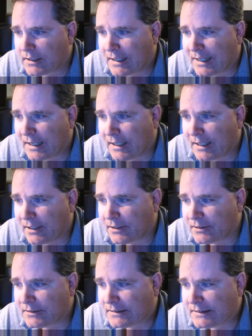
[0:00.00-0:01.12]
uh,
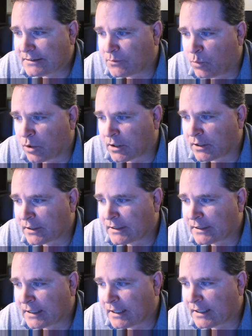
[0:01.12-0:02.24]

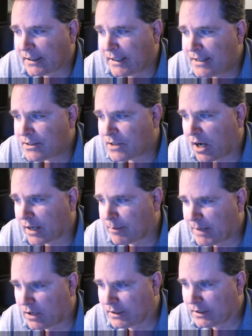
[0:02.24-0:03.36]
going to at least talk
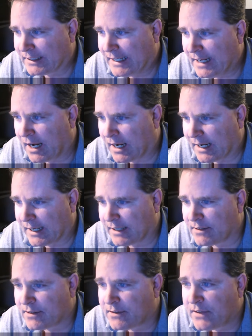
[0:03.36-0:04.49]
about Lehi
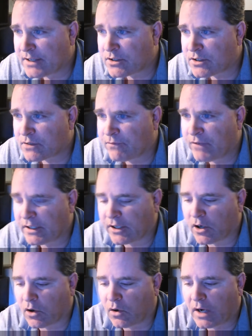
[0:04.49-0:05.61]
in this
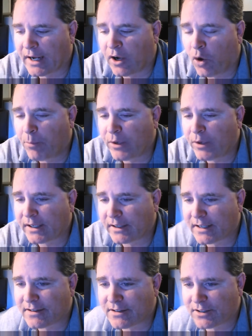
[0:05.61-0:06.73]
video. Oh, I hope we can
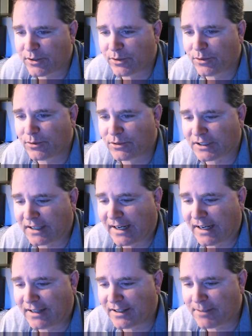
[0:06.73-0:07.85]
get to
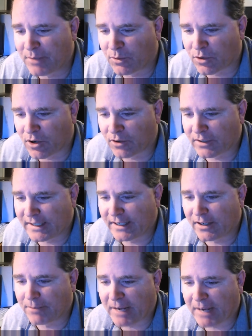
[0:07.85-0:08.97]
Delilah, but we're
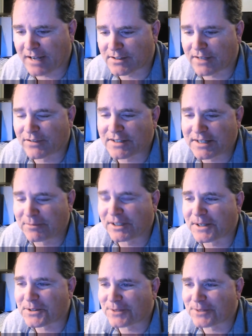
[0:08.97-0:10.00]
already past 17 minutes.